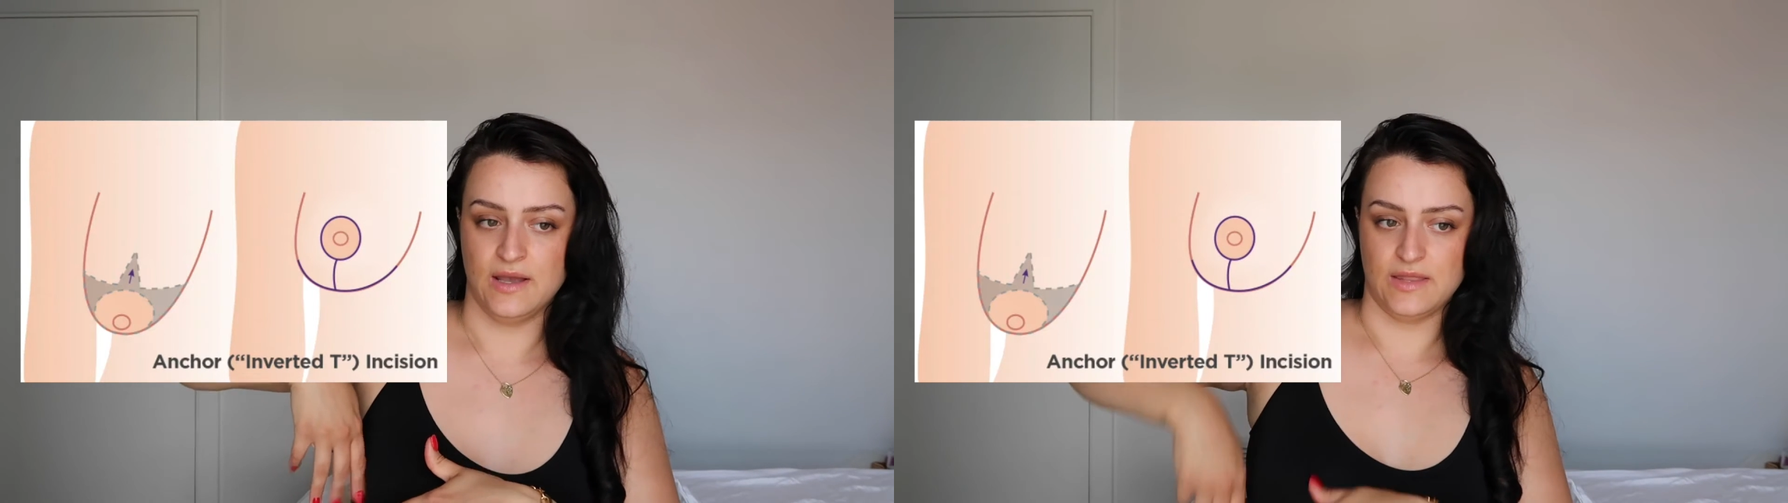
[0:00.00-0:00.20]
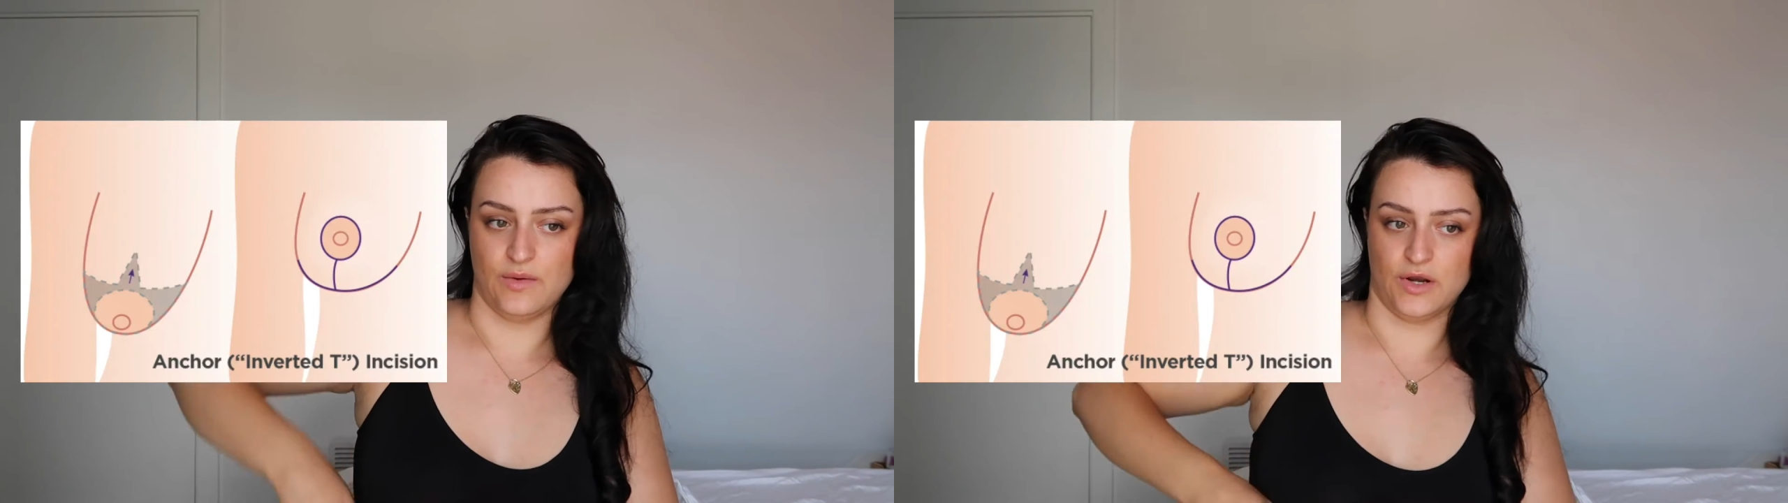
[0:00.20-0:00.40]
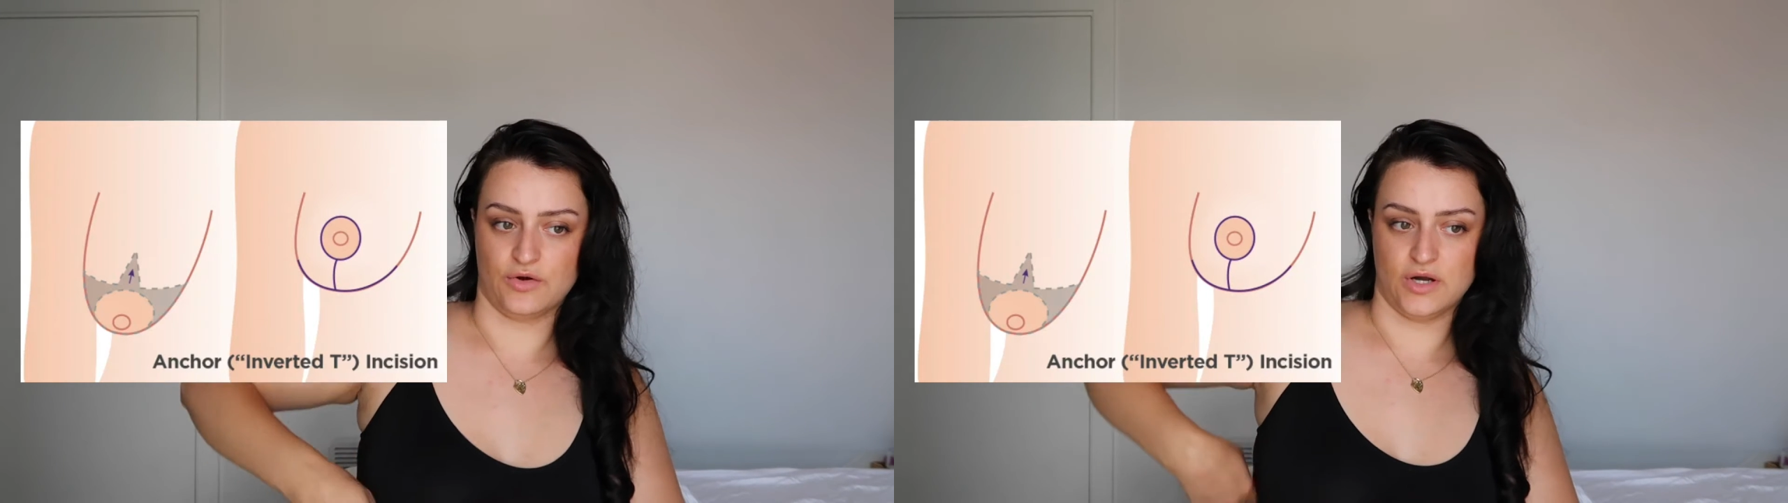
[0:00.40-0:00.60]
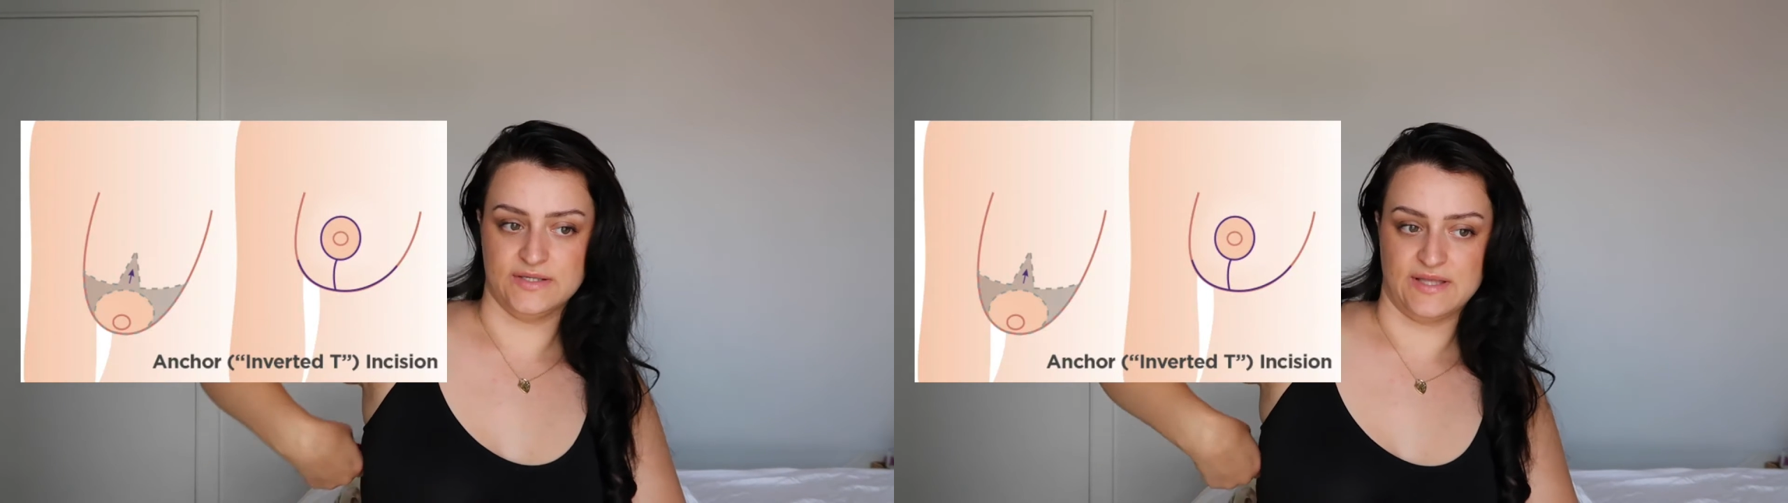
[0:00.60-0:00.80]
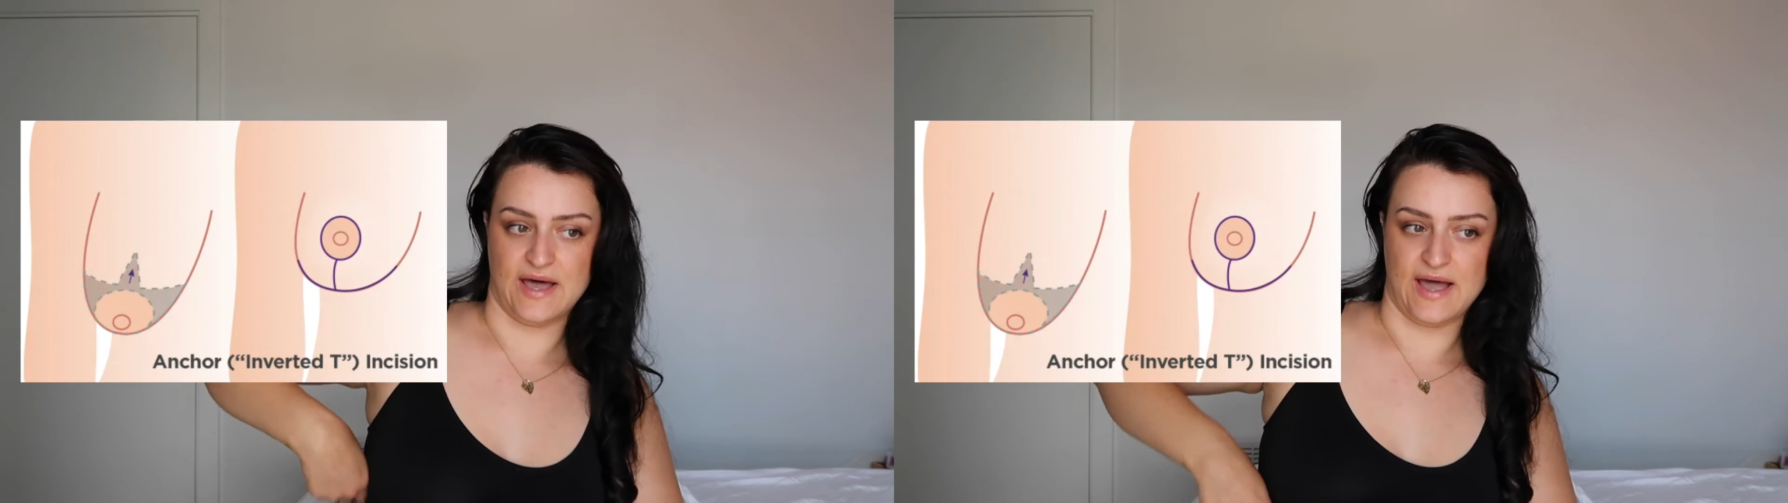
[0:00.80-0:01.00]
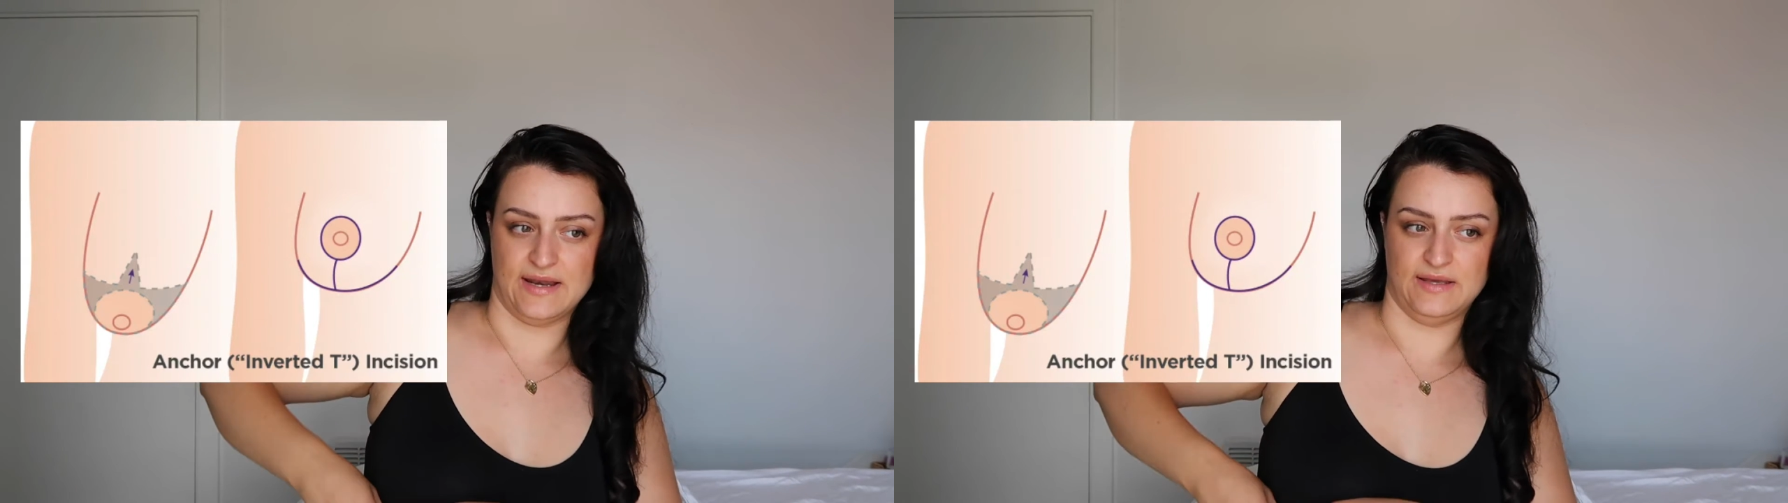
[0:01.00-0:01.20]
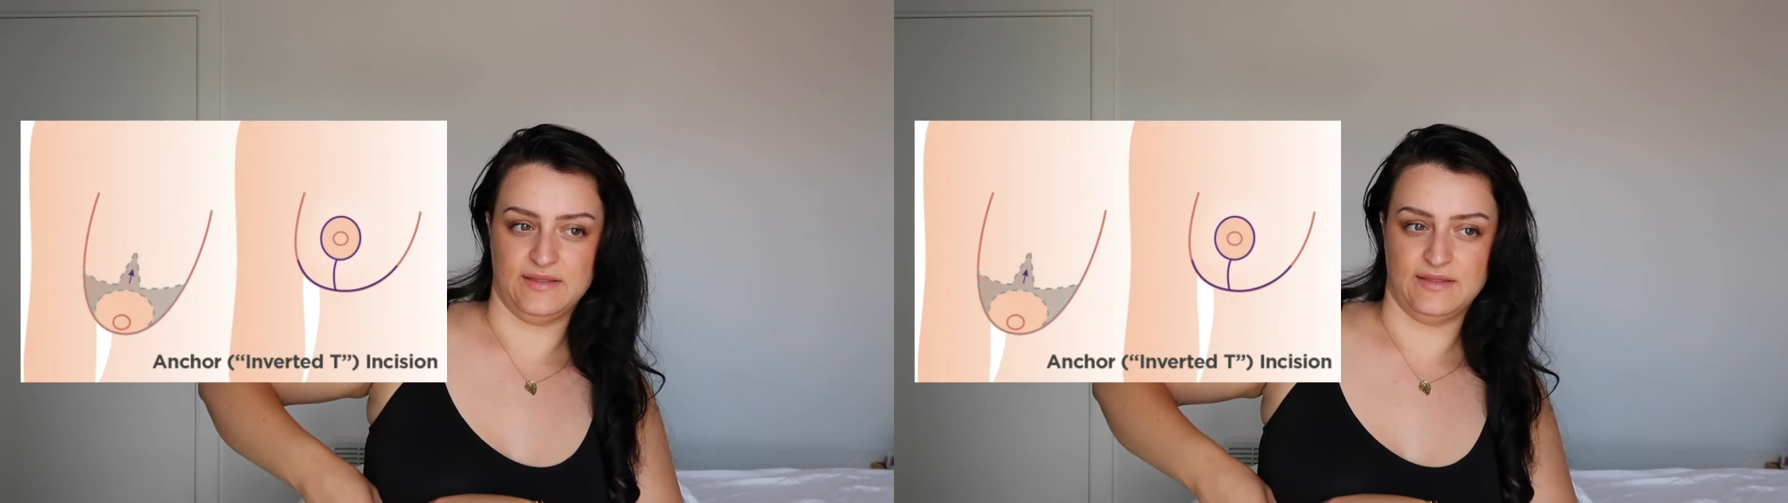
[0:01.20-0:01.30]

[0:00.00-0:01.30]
They went across that, and I